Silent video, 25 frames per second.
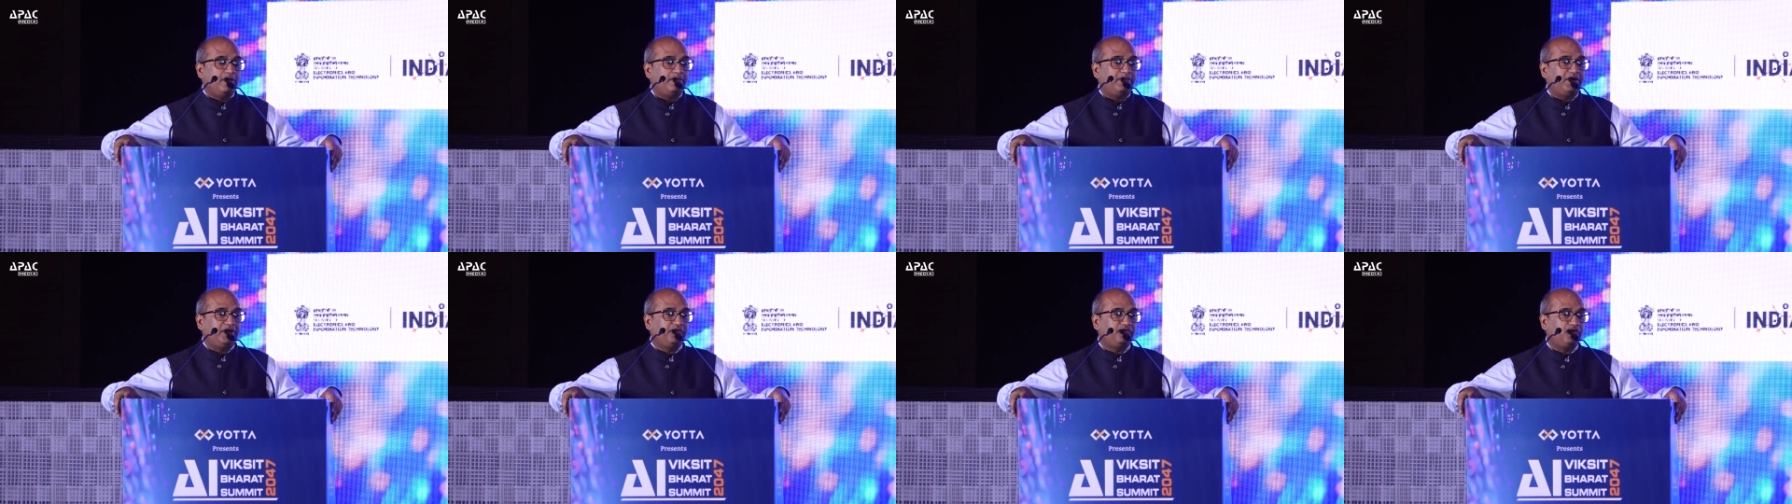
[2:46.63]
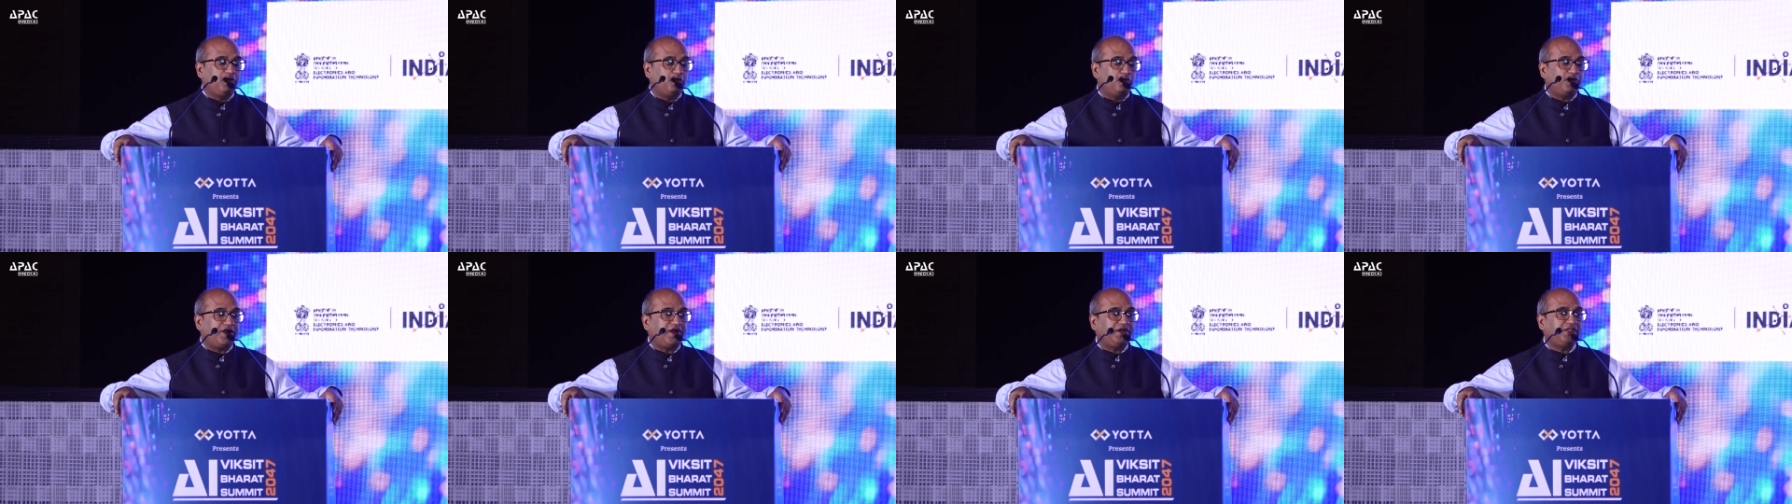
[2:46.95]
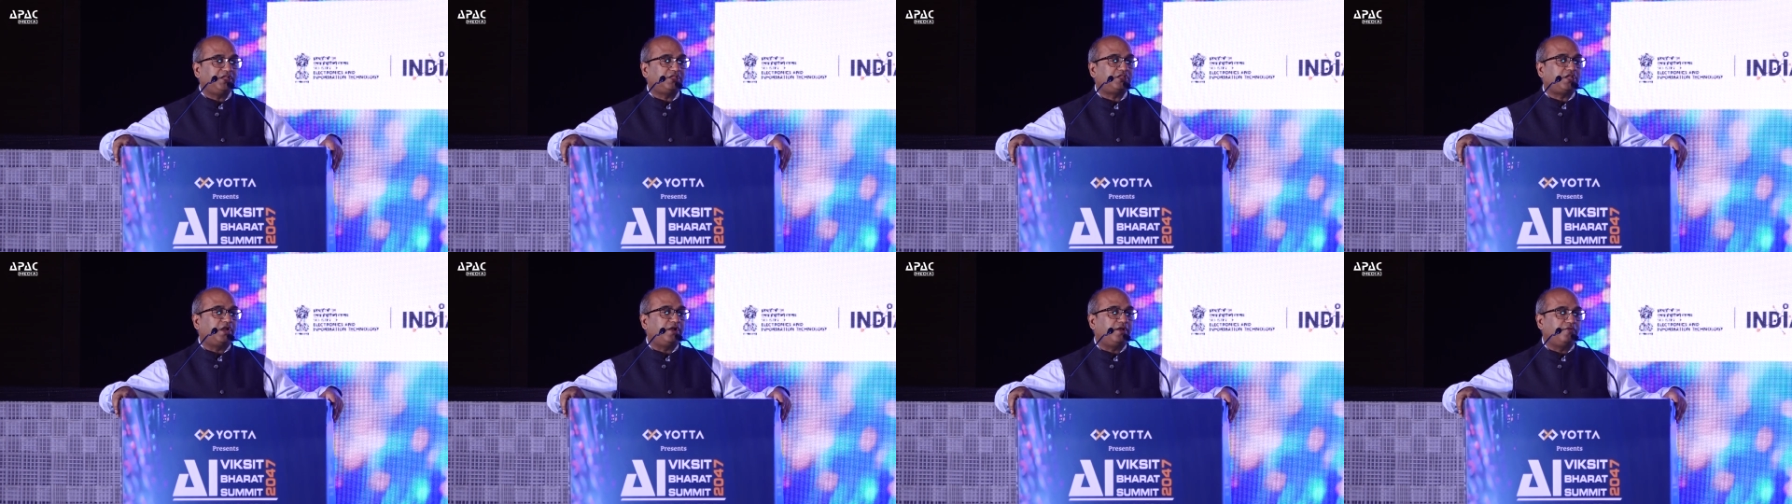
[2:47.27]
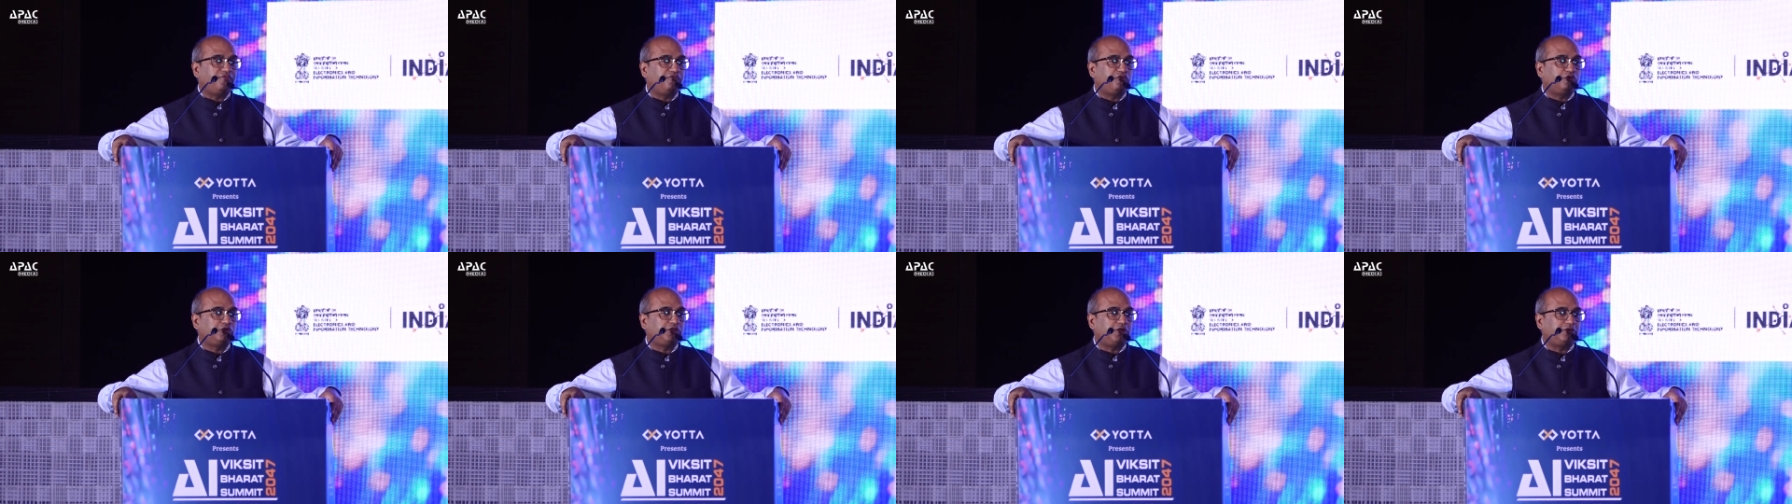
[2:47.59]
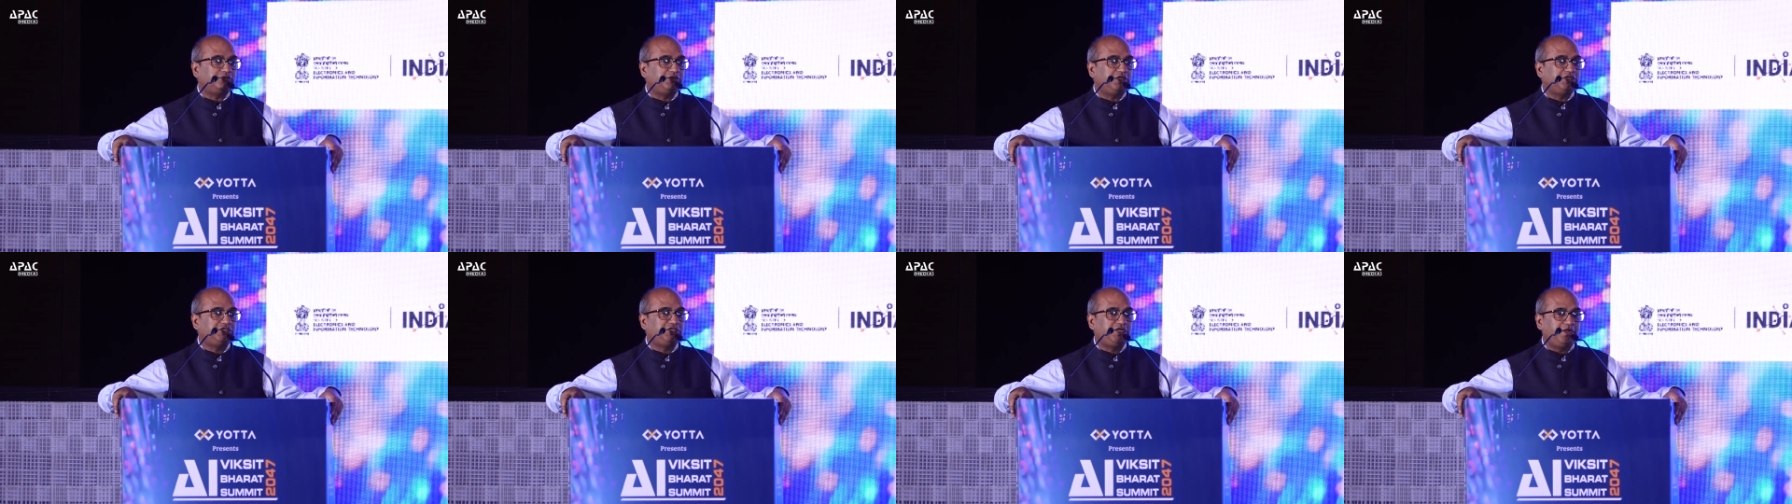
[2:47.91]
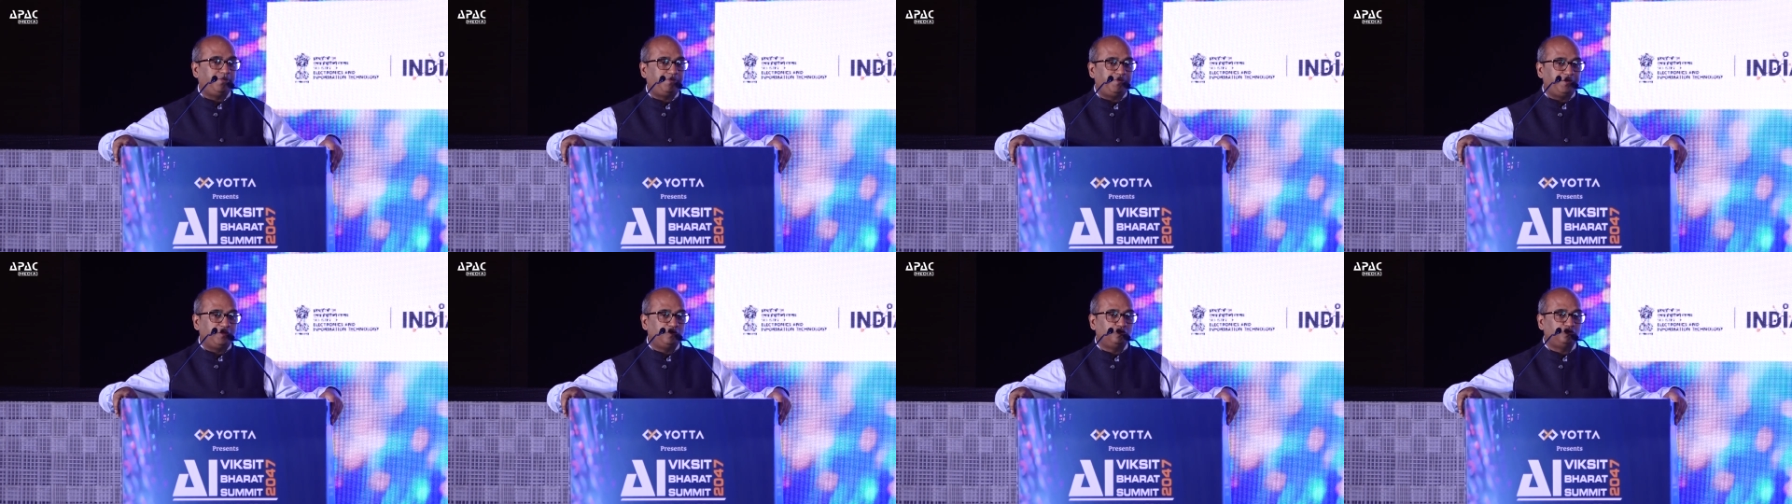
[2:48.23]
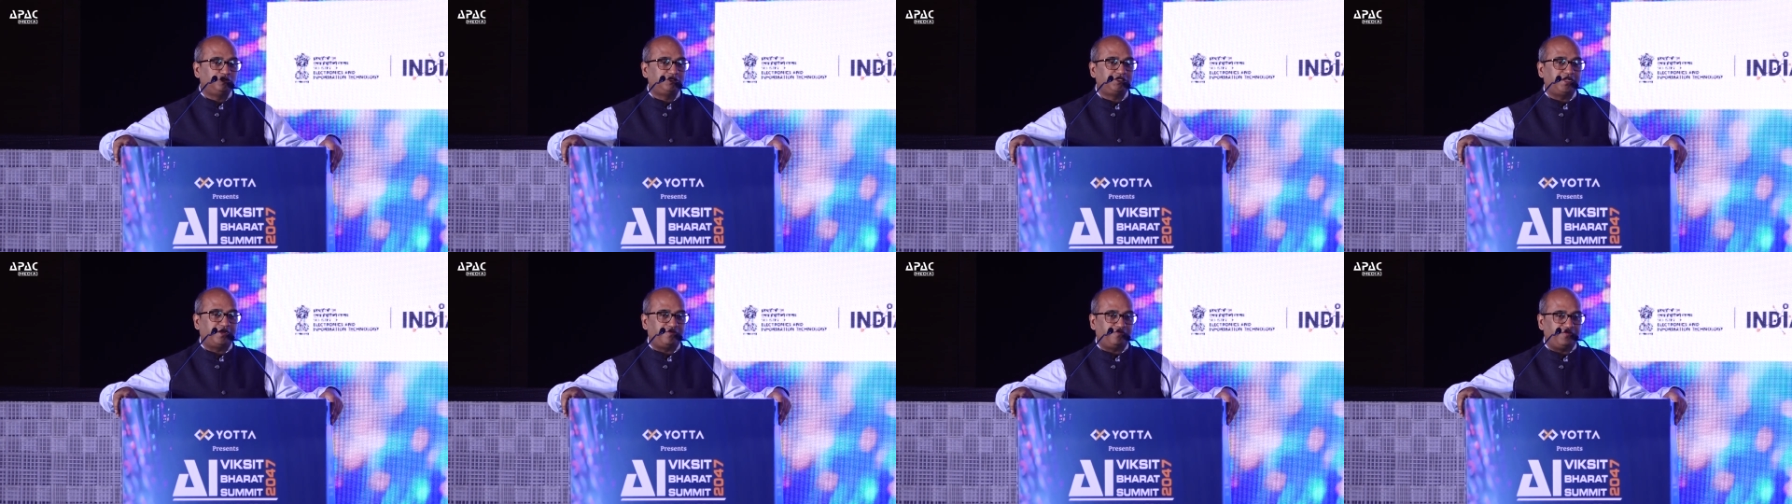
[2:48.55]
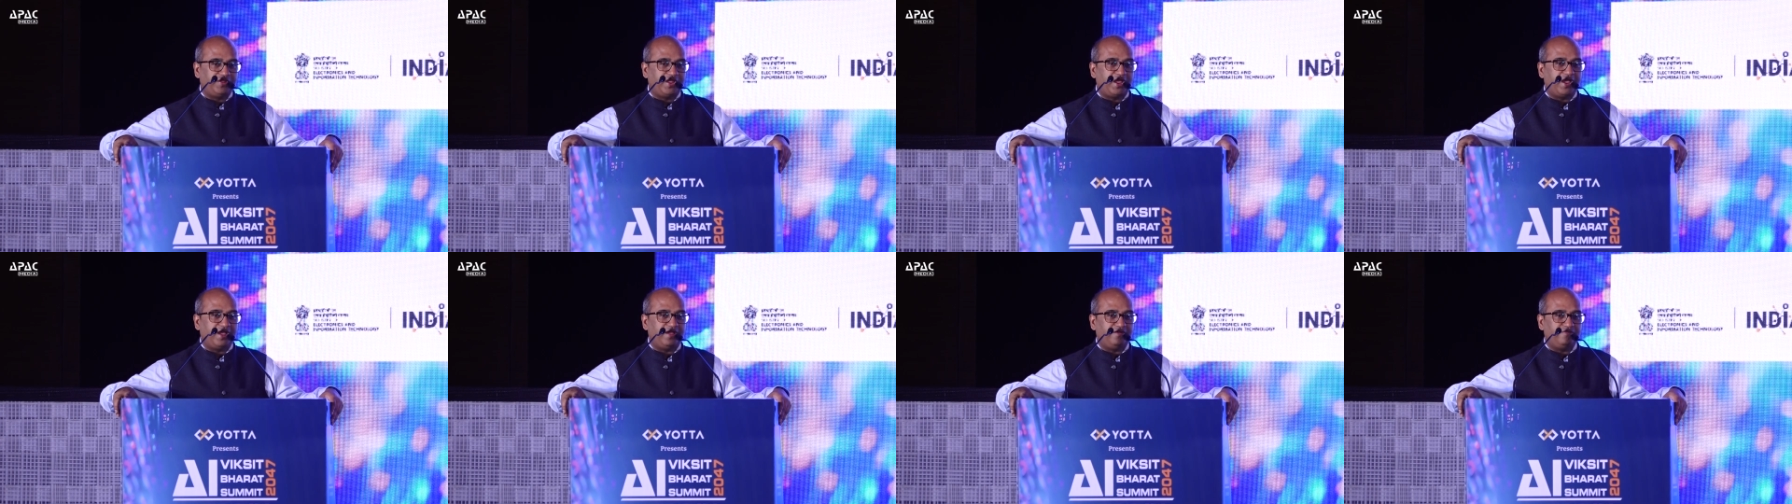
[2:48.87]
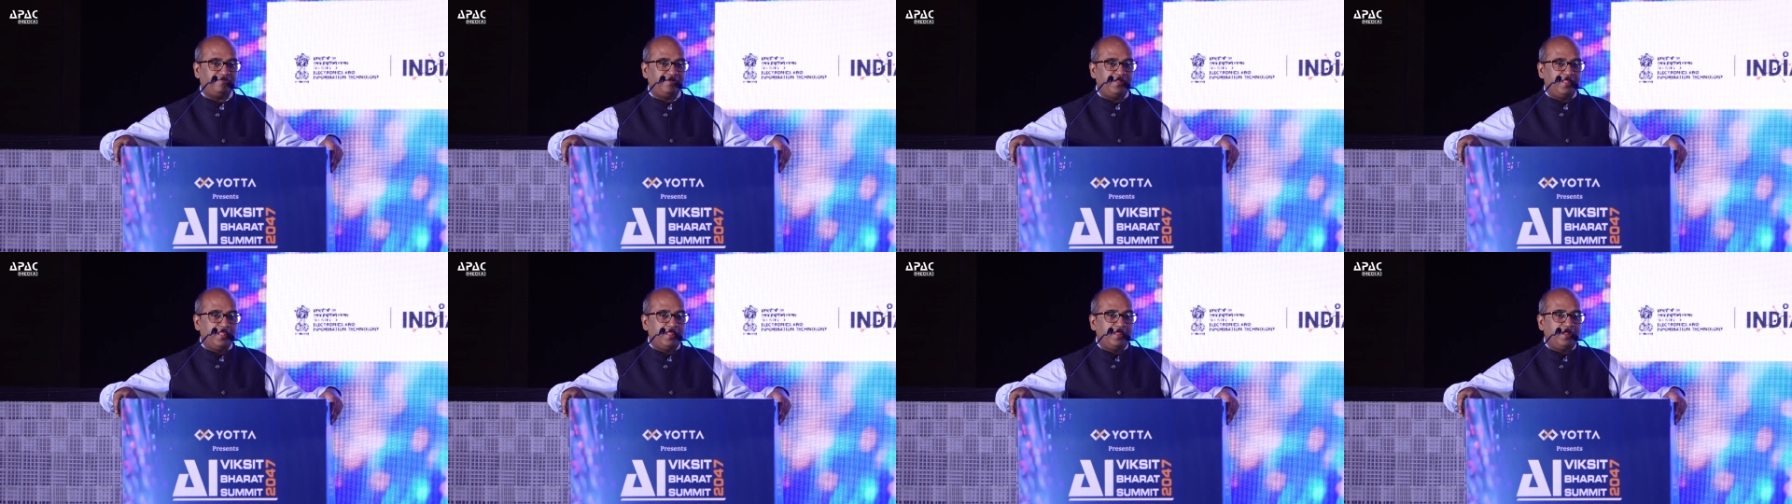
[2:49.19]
But if you look at the 34,000 GPUs that we have